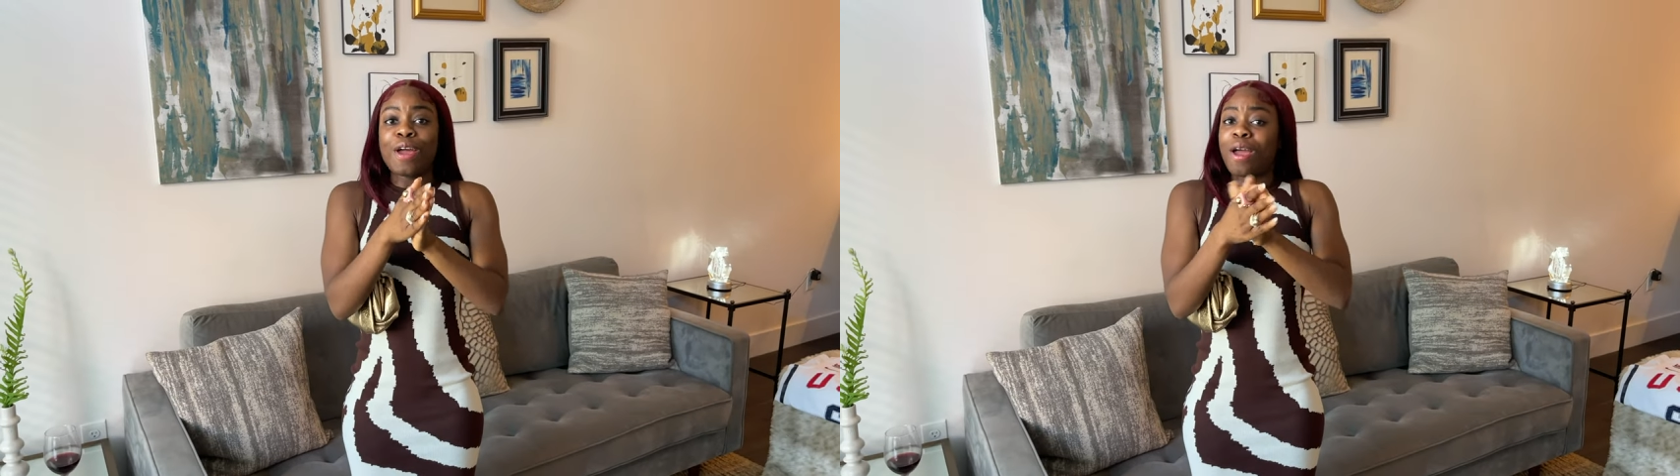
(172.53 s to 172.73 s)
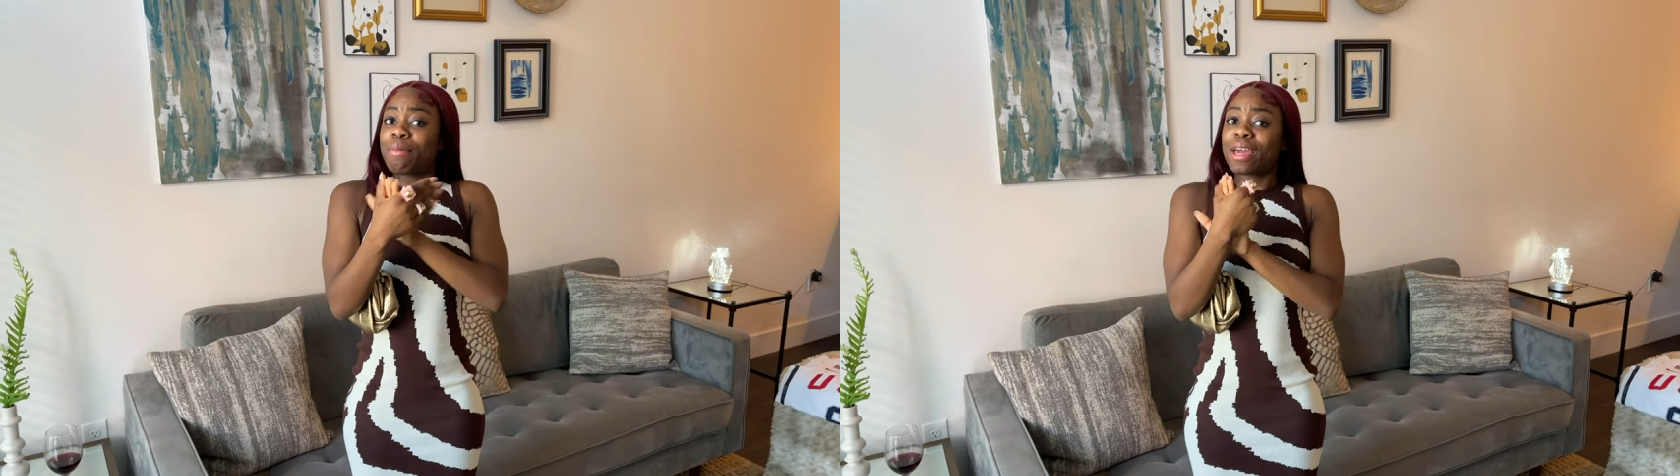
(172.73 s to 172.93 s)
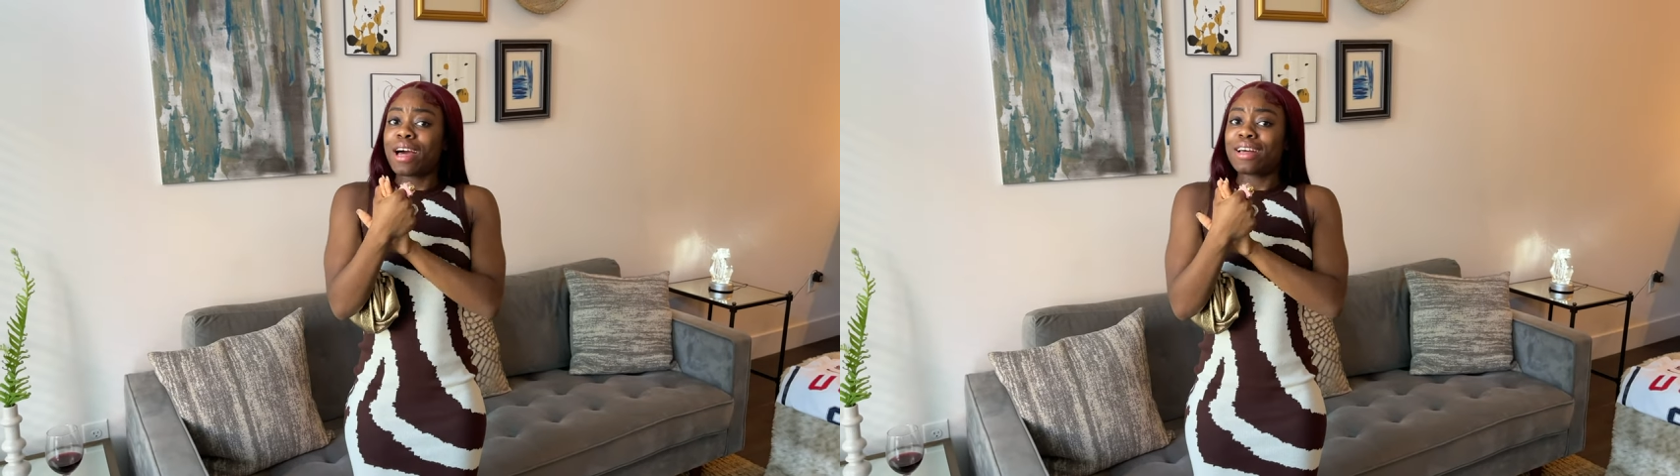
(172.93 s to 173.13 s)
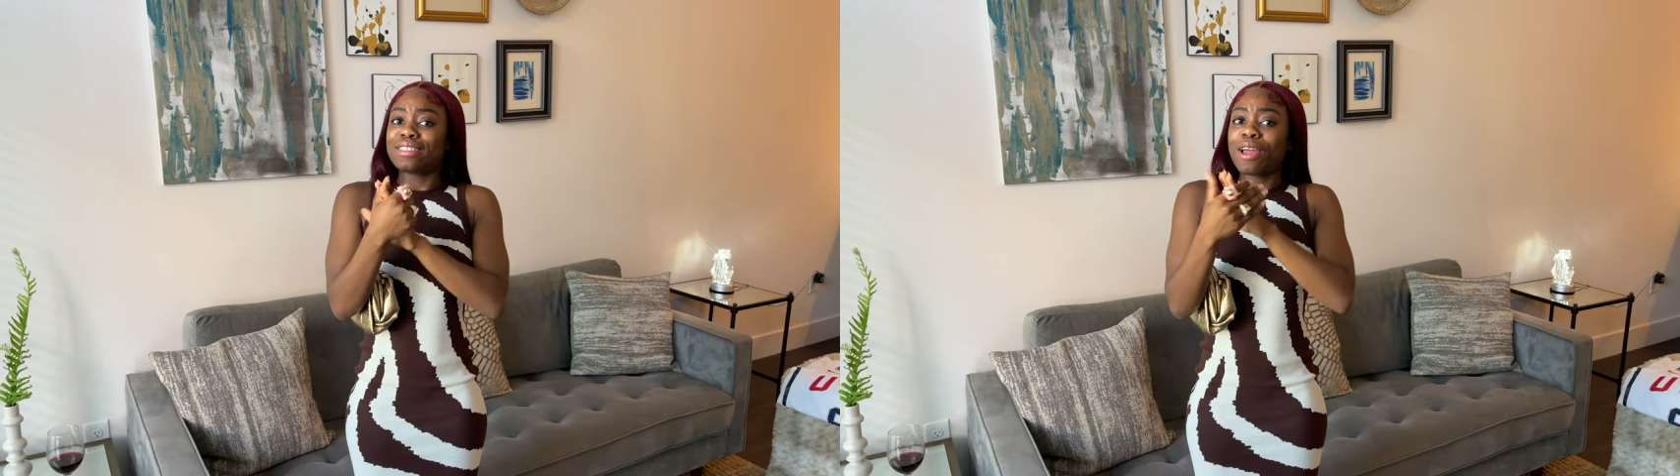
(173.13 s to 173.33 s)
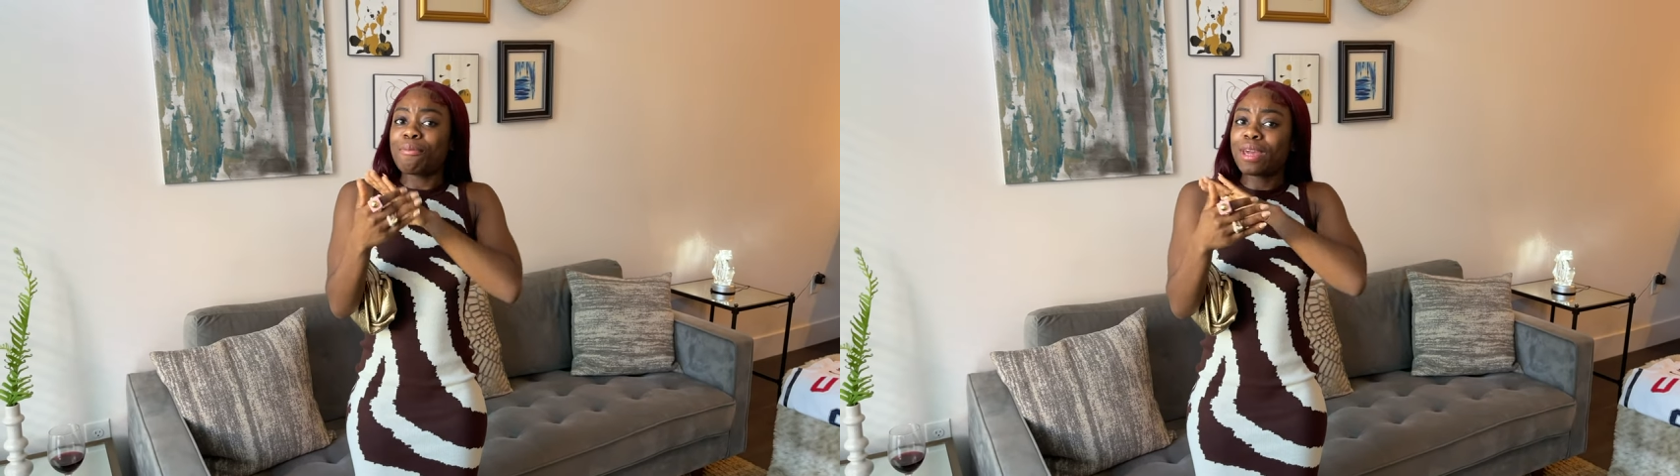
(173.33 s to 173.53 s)
because
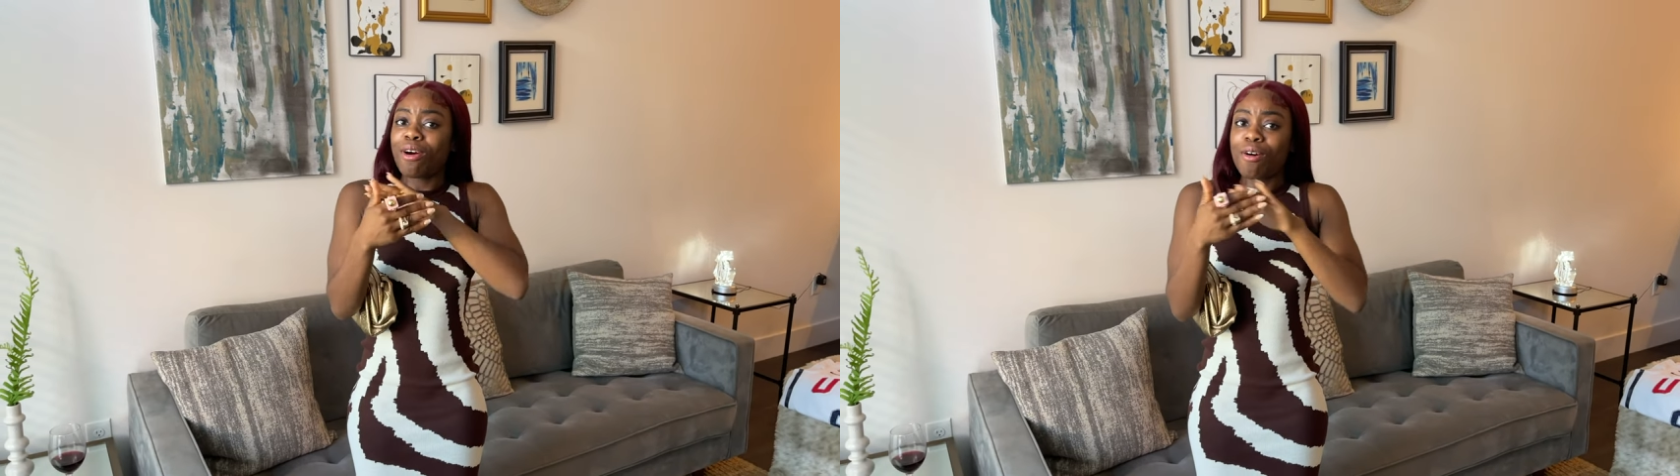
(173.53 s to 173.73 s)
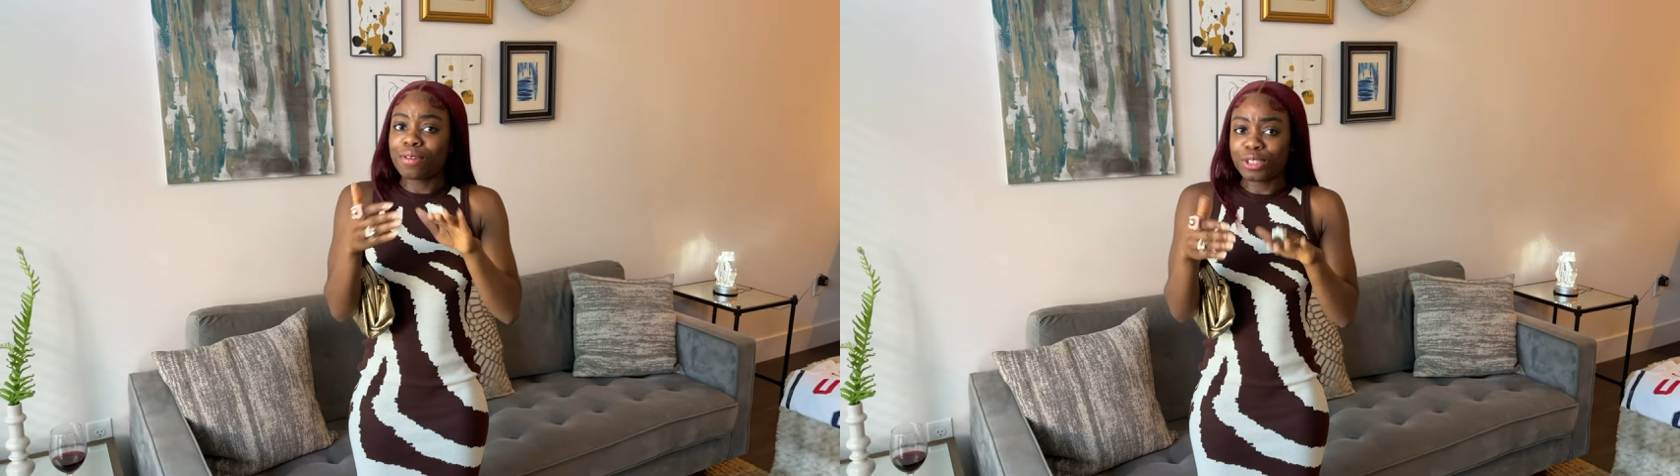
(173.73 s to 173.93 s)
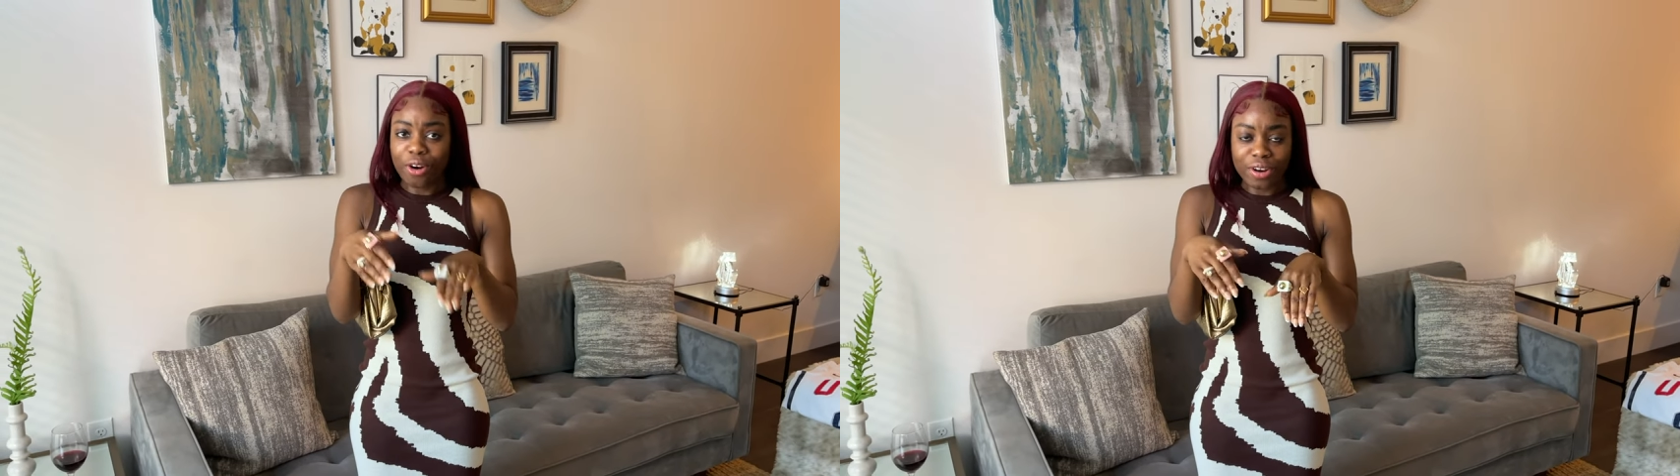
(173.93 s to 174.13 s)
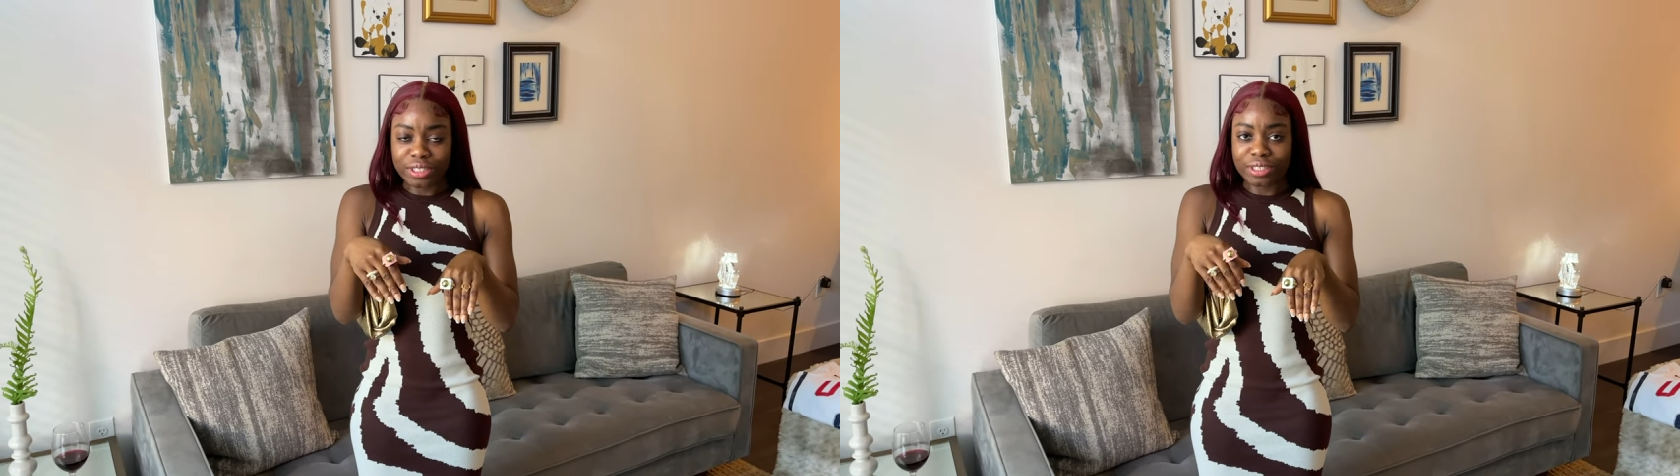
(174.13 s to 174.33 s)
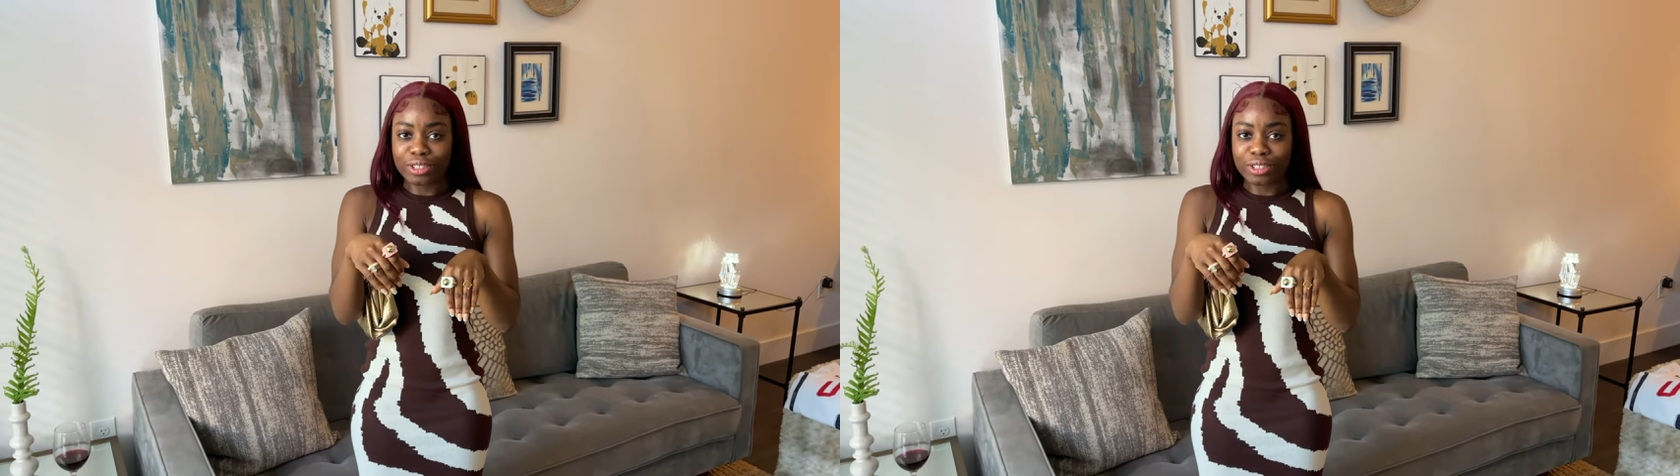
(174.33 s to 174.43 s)
they would be overcharging.